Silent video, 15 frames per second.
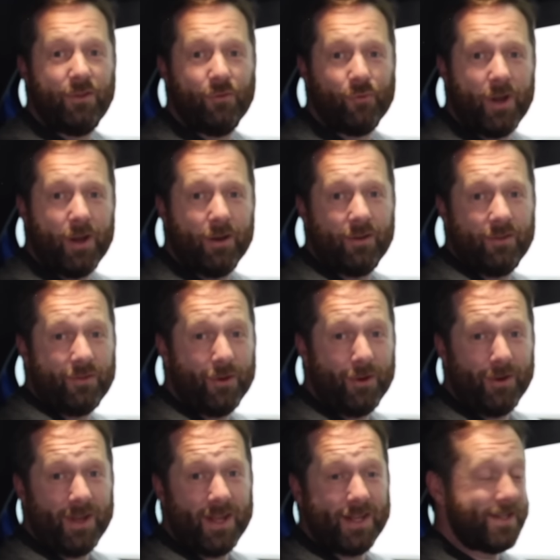the rear,
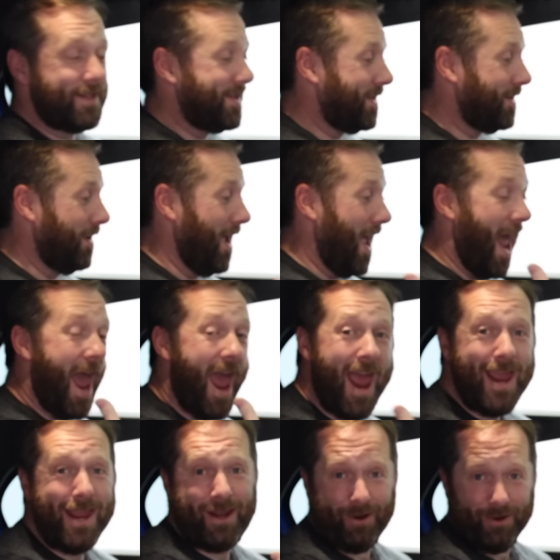there is
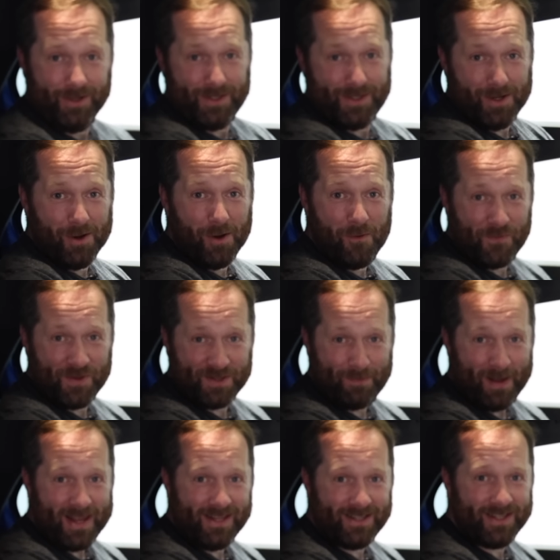acres of
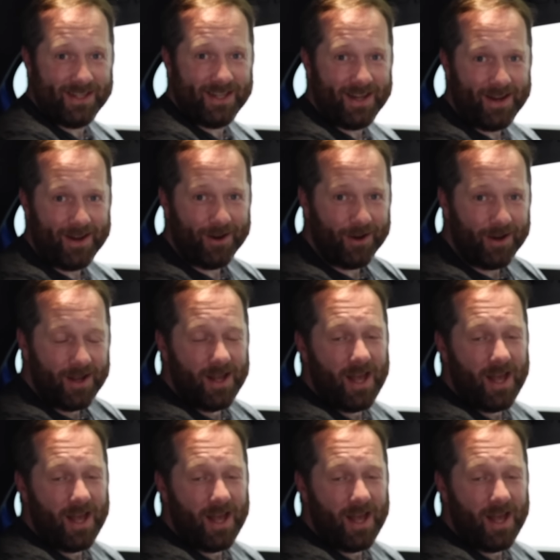space in here.